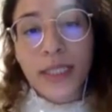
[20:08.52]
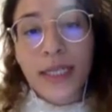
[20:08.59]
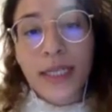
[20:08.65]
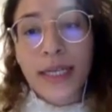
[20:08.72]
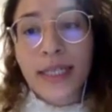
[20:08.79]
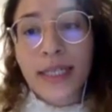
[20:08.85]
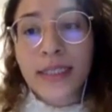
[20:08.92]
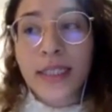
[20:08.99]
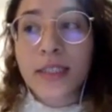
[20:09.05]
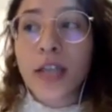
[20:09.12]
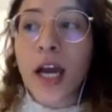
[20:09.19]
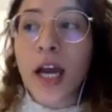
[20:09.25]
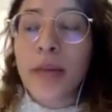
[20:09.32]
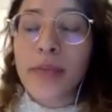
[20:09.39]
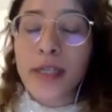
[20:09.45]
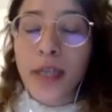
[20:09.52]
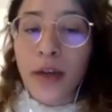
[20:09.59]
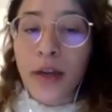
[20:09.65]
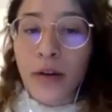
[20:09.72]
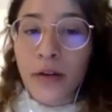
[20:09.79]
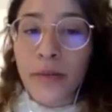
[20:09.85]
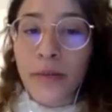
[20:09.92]
in is the timing
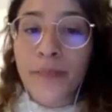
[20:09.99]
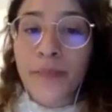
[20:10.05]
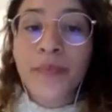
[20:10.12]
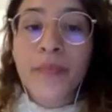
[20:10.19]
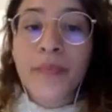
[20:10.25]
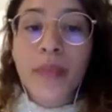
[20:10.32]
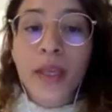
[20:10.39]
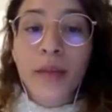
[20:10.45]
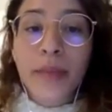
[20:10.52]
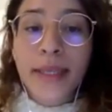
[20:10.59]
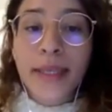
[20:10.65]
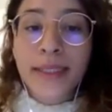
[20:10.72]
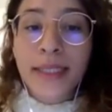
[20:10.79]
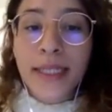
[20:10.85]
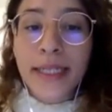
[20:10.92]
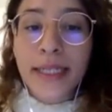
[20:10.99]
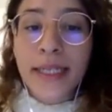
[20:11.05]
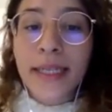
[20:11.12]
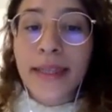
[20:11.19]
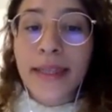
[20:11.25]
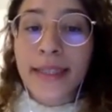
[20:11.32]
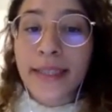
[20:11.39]
error. Basically,
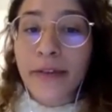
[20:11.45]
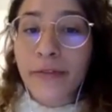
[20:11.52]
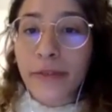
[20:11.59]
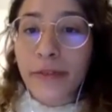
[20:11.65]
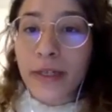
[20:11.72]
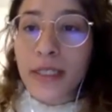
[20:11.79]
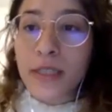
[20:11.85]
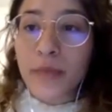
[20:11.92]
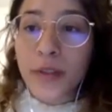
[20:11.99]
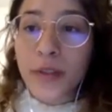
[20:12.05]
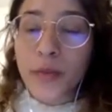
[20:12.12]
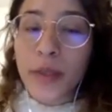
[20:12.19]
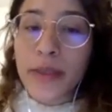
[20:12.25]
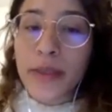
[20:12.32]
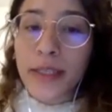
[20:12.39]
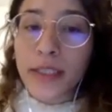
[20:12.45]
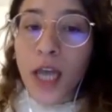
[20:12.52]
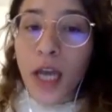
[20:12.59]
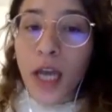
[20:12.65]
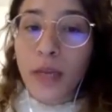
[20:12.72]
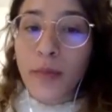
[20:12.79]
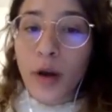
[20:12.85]
the difference between the
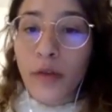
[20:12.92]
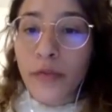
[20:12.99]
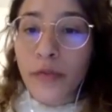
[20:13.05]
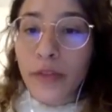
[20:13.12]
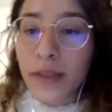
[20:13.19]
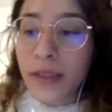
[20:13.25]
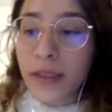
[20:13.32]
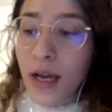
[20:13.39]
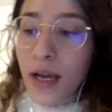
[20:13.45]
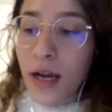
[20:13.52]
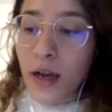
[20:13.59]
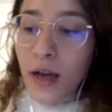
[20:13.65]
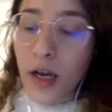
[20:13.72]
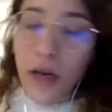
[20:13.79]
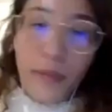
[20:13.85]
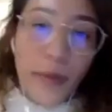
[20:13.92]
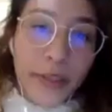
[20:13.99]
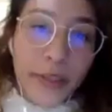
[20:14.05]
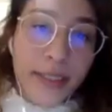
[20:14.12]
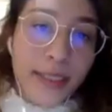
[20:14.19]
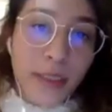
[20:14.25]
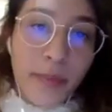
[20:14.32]
time of the
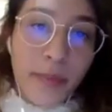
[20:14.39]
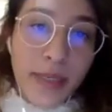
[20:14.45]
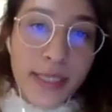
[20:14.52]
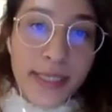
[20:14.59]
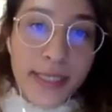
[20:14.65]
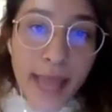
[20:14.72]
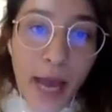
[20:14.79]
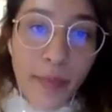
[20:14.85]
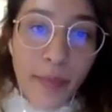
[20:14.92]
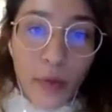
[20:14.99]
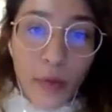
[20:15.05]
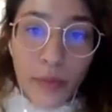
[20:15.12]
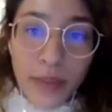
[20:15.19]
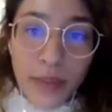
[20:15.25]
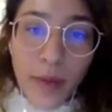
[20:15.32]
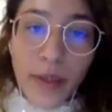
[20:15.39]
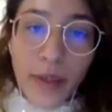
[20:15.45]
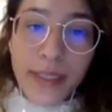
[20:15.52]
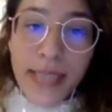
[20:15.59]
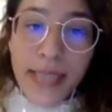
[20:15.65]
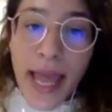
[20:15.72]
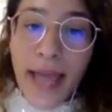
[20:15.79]
participant's tap or
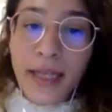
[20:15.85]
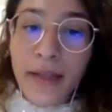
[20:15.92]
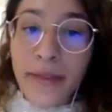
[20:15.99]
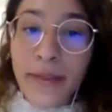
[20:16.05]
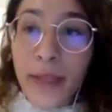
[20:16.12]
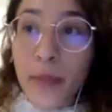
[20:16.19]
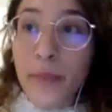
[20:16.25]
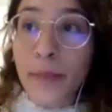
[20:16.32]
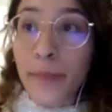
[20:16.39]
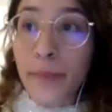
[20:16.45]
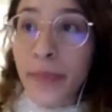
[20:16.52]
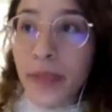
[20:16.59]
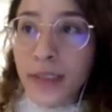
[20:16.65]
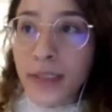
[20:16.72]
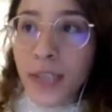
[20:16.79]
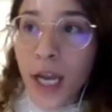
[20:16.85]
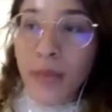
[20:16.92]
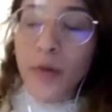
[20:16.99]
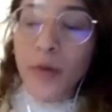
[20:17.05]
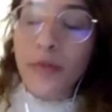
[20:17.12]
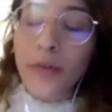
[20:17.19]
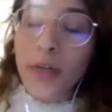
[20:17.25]
response and the
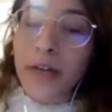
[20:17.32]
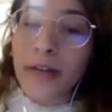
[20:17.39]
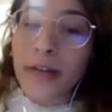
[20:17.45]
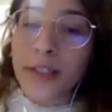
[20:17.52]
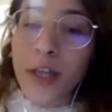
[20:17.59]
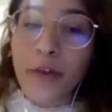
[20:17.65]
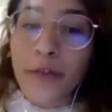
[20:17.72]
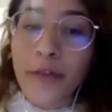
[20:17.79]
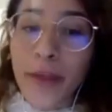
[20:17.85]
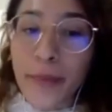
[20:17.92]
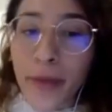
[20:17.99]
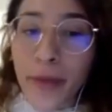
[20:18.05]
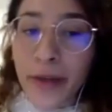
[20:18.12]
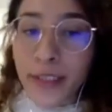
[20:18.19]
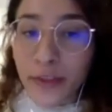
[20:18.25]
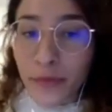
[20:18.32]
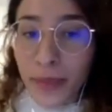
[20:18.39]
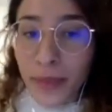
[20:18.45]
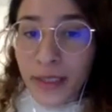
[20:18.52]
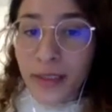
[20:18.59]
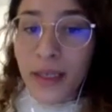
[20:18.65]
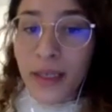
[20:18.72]
time of occurrence of the imperative
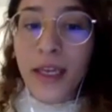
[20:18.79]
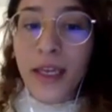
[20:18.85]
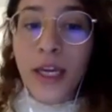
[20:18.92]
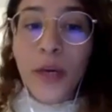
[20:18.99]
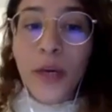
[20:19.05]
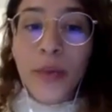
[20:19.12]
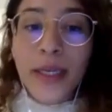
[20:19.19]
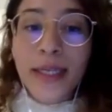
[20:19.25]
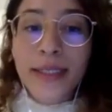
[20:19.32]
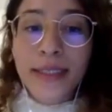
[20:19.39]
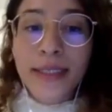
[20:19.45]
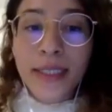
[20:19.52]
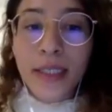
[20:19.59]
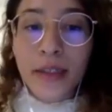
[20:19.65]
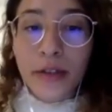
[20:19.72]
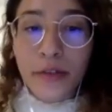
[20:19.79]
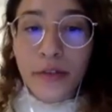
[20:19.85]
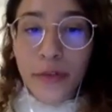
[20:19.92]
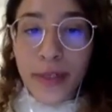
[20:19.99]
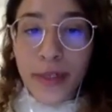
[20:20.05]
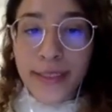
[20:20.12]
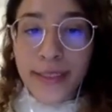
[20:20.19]
beat. We can see here,
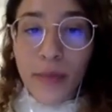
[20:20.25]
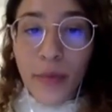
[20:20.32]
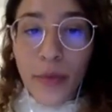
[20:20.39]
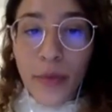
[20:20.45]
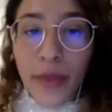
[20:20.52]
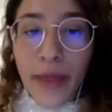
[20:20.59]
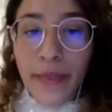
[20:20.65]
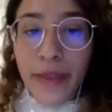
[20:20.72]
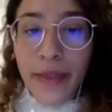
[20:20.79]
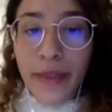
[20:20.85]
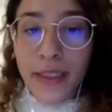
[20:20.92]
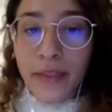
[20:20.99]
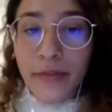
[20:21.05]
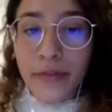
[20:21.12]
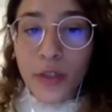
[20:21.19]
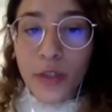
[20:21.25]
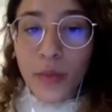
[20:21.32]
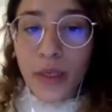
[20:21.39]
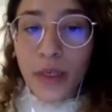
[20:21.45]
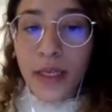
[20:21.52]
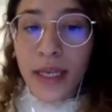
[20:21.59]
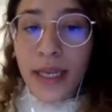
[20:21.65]
for example, that the
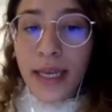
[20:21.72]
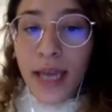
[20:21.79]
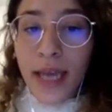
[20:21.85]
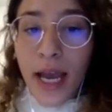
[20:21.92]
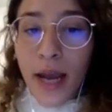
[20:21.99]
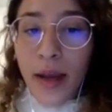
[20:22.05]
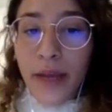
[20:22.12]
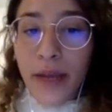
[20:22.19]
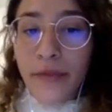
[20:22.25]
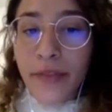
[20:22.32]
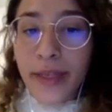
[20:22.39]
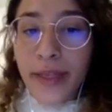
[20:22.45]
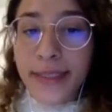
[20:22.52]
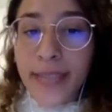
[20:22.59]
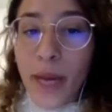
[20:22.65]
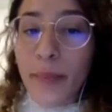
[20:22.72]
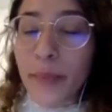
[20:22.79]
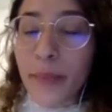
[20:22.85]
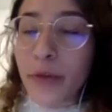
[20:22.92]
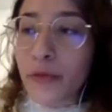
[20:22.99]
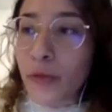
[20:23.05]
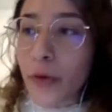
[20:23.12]
individual, if they tap
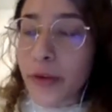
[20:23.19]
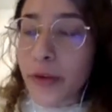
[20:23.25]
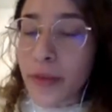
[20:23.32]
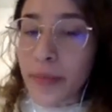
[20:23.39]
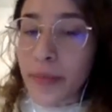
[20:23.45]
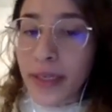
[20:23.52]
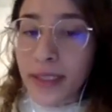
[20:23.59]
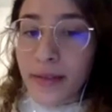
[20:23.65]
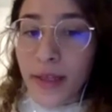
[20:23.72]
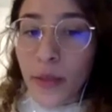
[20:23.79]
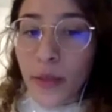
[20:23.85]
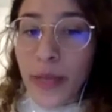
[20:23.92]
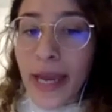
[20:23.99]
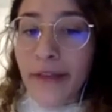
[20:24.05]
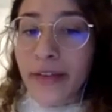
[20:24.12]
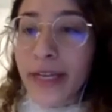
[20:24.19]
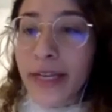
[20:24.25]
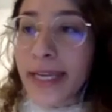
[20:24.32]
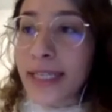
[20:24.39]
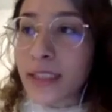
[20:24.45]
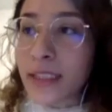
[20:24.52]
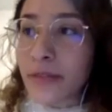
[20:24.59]
before the beat, then we have a
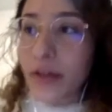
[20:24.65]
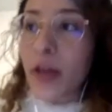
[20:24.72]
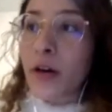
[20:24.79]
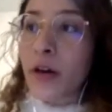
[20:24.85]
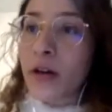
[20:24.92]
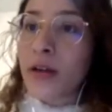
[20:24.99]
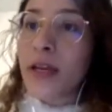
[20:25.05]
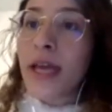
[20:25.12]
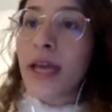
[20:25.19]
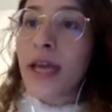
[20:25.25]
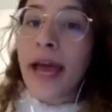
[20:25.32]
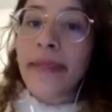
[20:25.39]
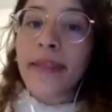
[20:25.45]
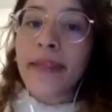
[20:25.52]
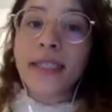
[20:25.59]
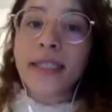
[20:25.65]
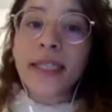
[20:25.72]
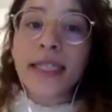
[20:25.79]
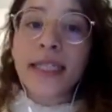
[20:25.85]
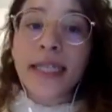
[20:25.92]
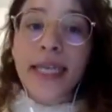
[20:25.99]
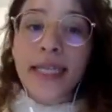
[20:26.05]
negative error. And this
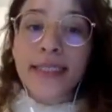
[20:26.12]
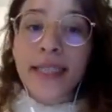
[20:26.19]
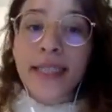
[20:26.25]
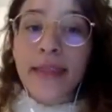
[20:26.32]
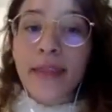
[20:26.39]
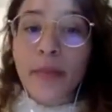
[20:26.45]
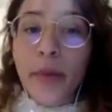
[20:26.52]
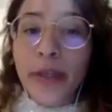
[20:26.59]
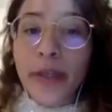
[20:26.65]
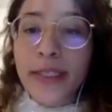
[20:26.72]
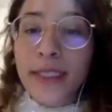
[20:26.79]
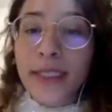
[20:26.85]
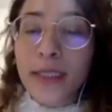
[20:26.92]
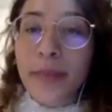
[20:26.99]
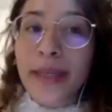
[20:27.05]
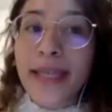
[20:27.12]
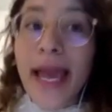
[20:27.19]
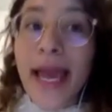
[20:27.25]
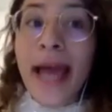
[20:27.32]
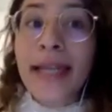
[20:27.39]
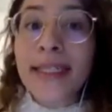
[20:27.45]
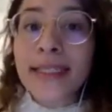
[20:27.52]
indicates that the participant
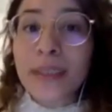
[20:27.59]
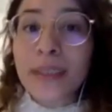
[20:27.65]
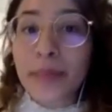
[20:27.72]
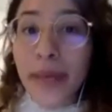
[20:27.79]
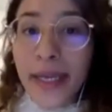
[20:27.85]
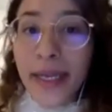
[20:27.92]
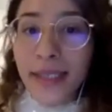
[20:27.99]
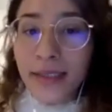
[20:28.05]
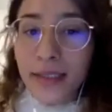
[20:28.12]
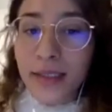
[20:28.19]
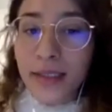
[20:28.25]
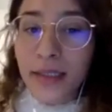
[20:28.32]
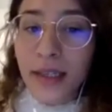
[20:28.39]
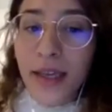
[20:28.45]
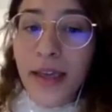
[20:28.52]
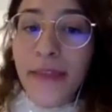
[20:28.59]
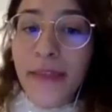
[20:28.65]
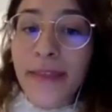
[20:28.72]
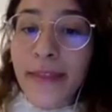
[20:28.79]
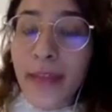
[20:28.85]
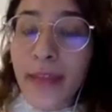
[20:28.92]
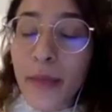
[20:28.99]
anticipated
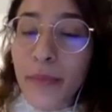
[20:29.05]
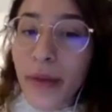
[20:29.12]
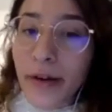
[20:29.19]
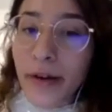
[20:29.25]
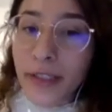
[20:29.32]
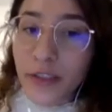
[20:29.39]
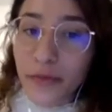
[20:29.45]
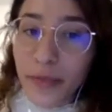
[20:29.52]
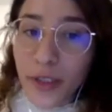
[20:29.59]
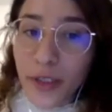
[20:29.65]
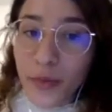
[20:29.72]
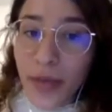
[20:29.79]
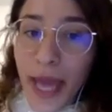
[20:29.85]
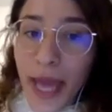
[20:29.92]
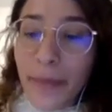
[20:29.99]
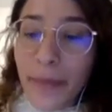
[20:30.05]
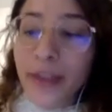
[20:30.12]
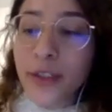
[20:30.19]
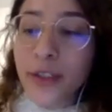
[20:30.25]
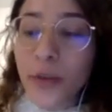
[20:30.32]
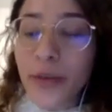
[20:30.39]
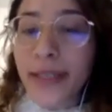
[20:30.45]
that the imperative beat will happen,
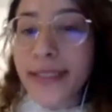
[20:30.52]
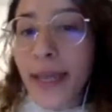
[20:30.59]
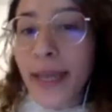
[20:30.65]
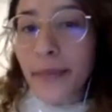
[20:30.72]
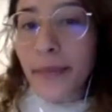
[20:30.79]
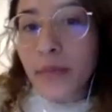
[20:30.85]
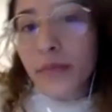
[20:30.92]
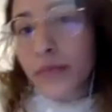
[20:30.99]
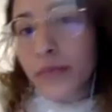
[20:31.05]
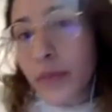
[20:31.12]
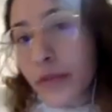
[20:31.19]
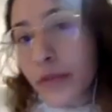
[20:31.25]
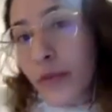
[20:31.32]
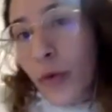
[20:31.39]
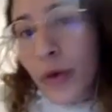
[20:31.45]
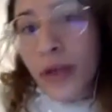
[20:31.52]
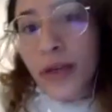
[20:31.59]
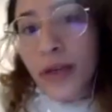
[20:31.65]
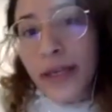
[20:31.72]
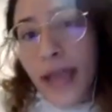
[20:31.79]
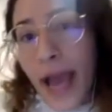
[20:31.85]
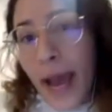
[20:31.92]
so they tapped before
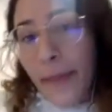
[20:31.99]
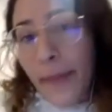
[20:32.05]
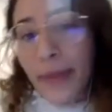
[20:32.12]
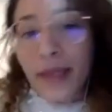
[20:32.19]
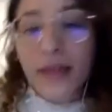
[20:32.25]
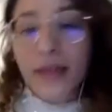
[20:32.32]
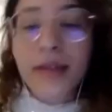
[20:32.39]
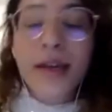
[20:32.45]
it happened.